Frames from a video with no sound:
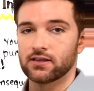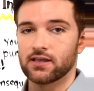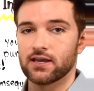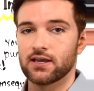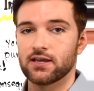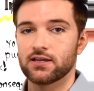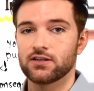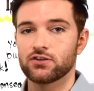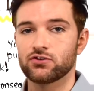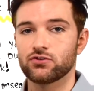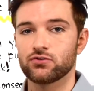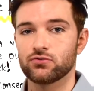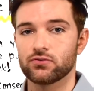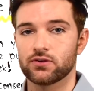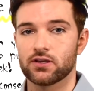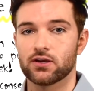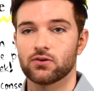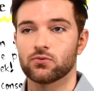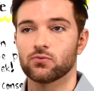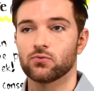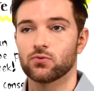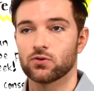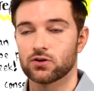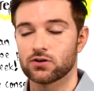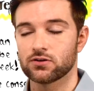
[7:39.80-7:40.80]
Okay, to
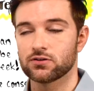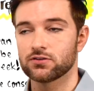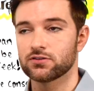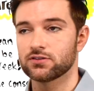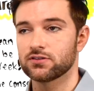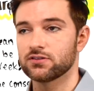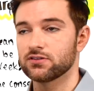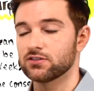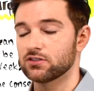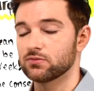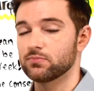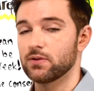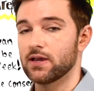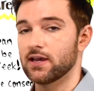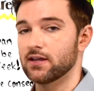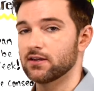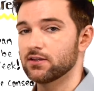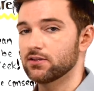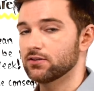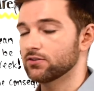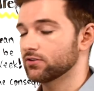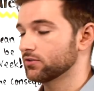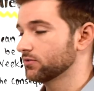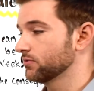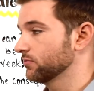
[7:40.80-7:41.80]
get worse in
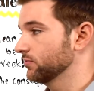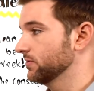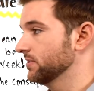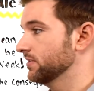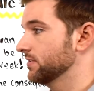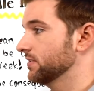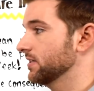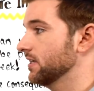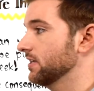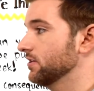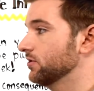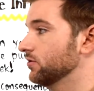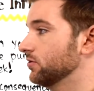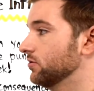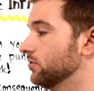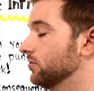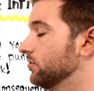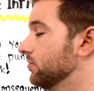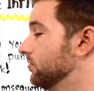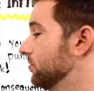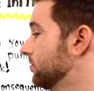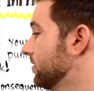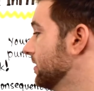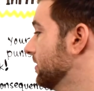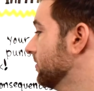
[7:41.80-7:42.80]
Spanish, we say
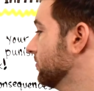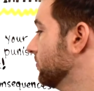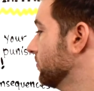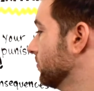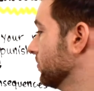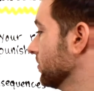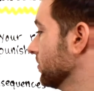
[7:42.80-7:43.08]
to get